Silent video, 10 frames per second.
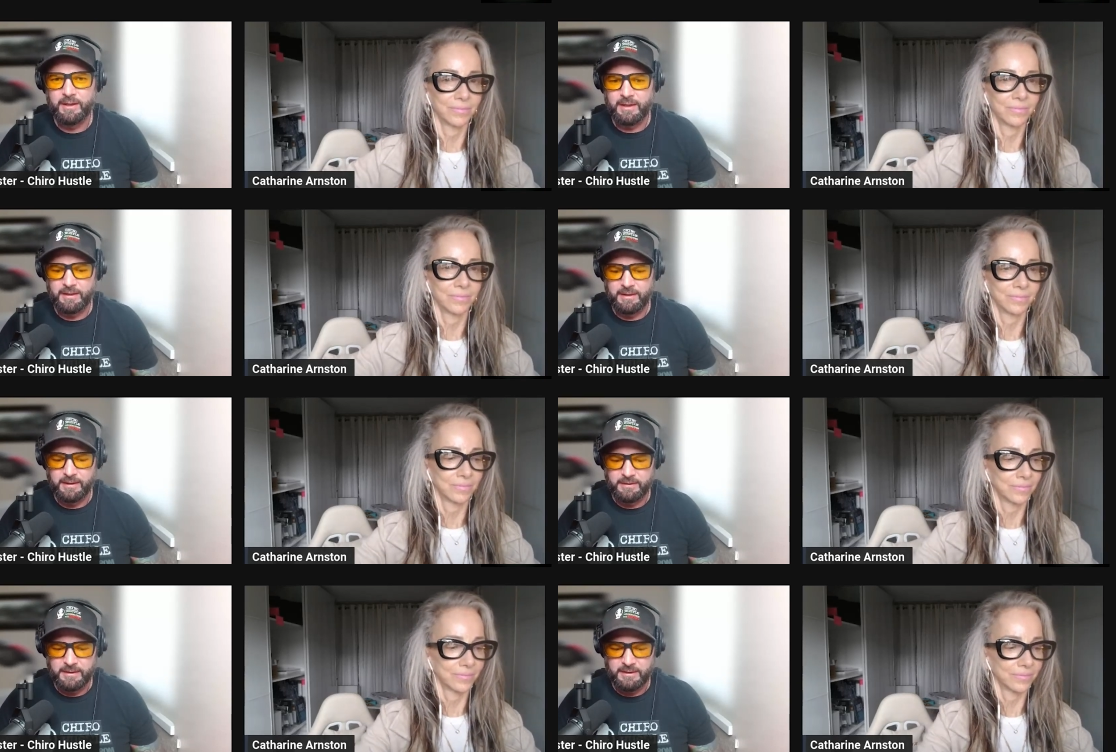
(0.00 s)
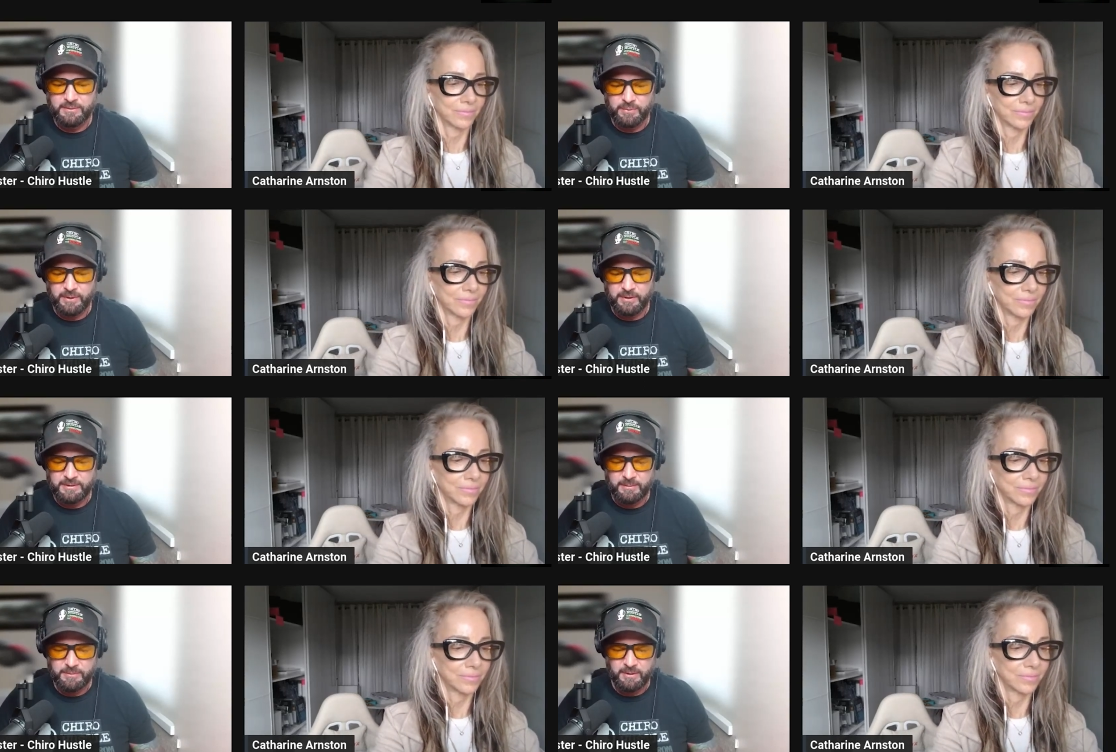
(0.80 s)
Speaker 1: And I think that that's really
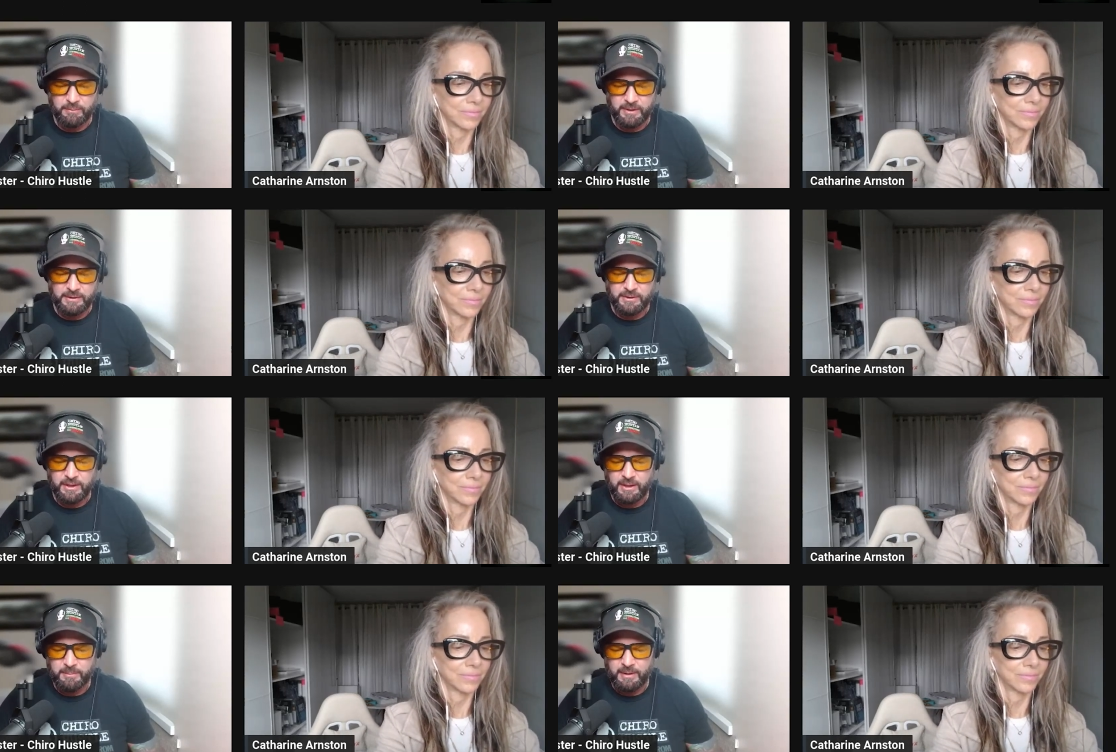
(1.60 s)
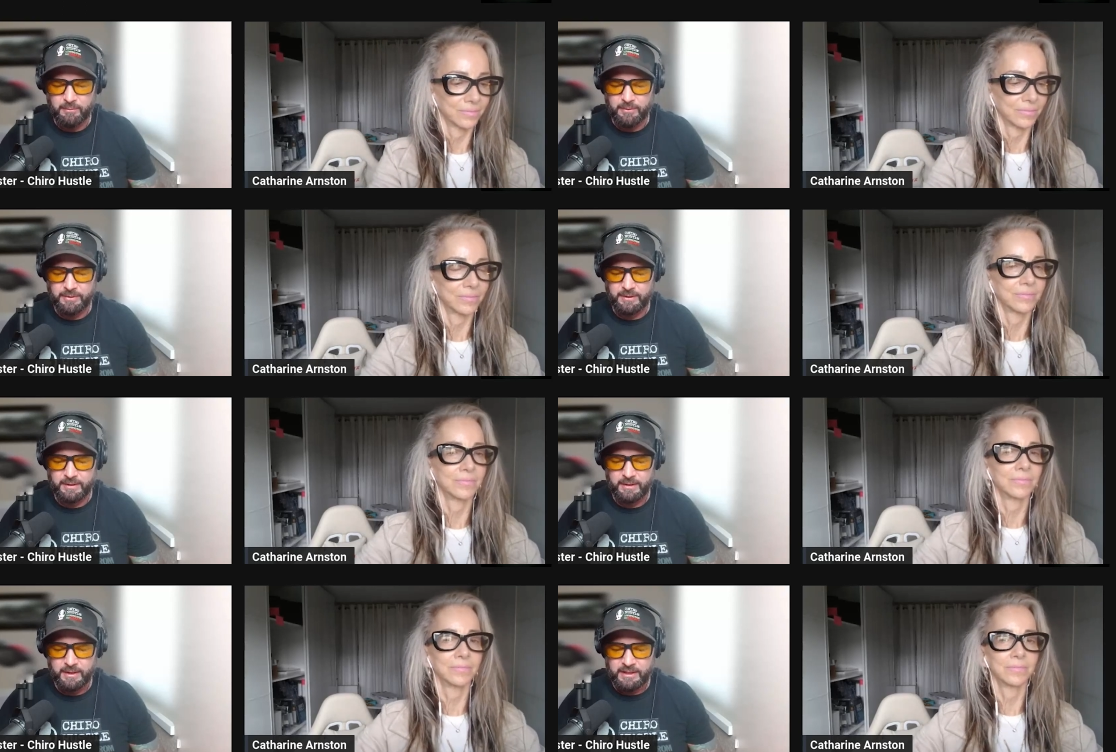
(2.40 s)
something that we can talk about with
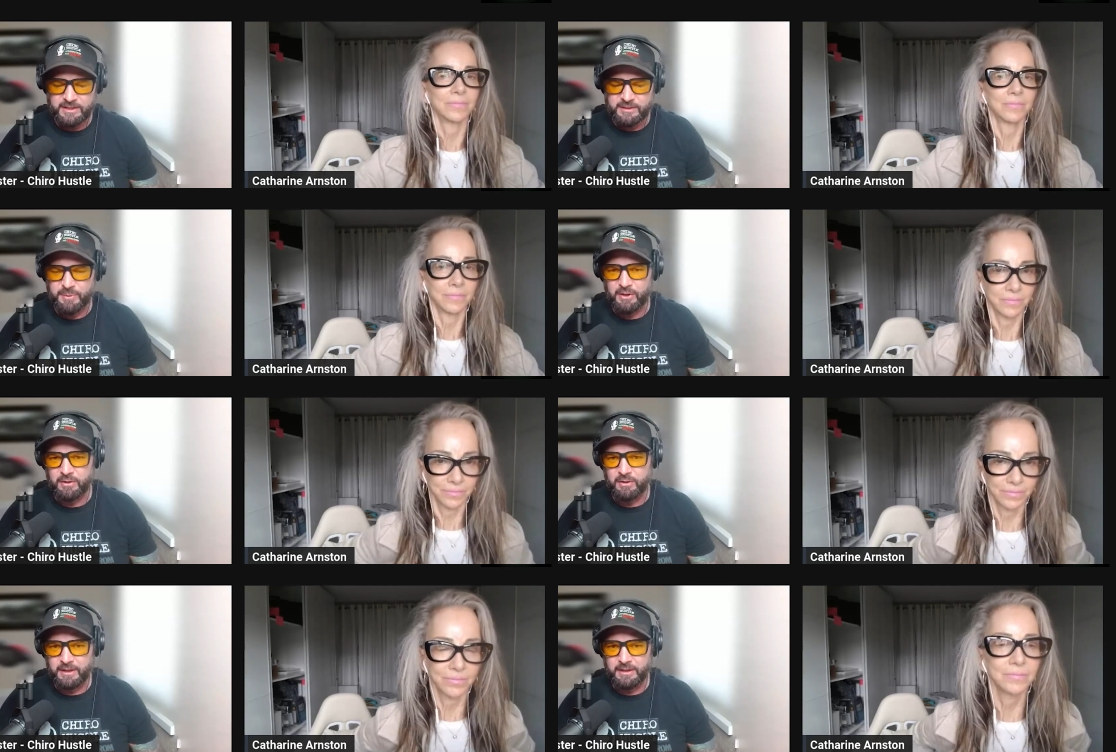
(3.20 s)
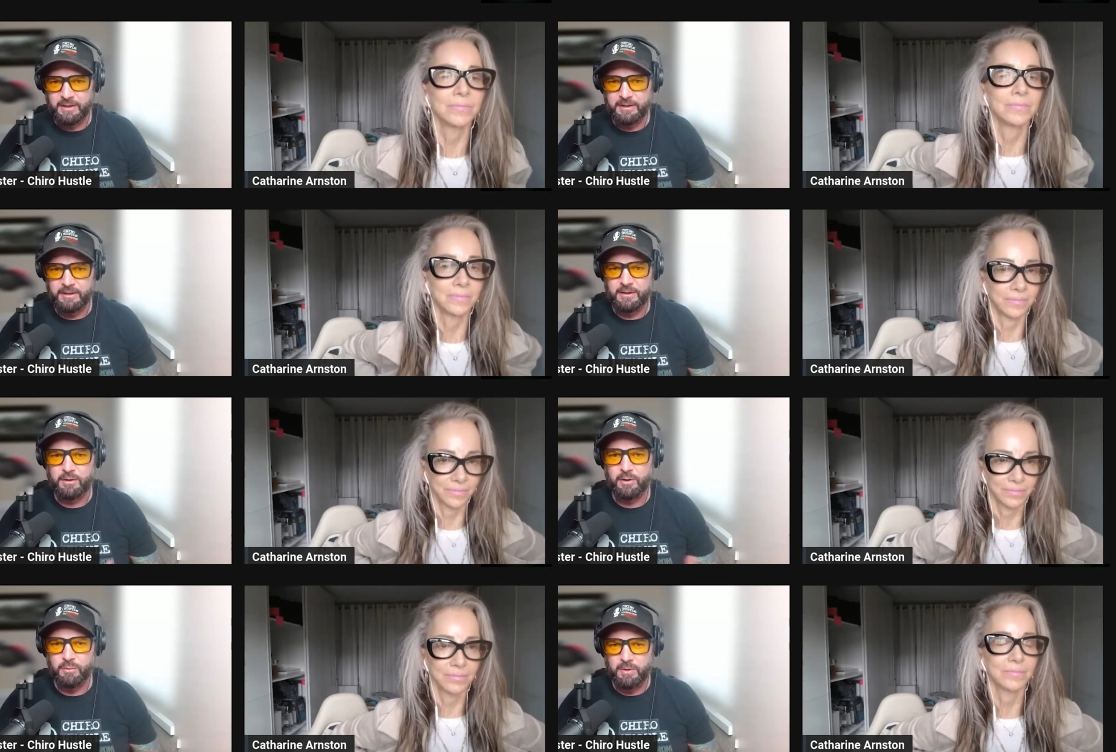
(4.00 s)
the spirulina and the
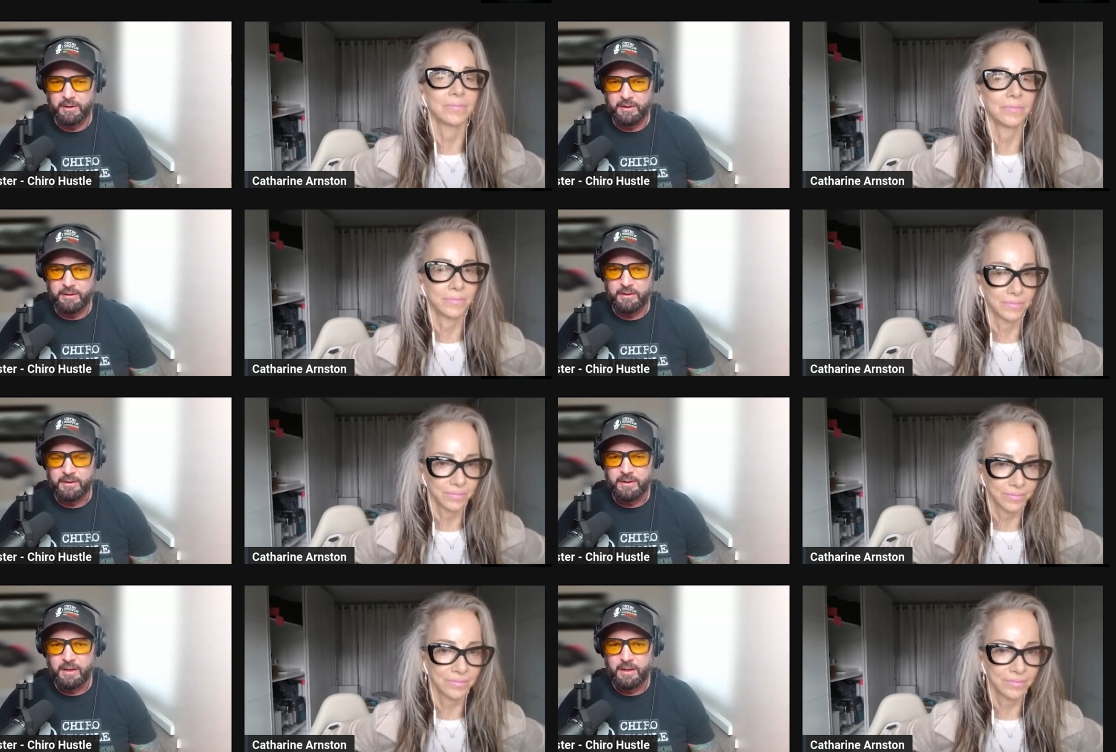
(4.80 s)
chlorella.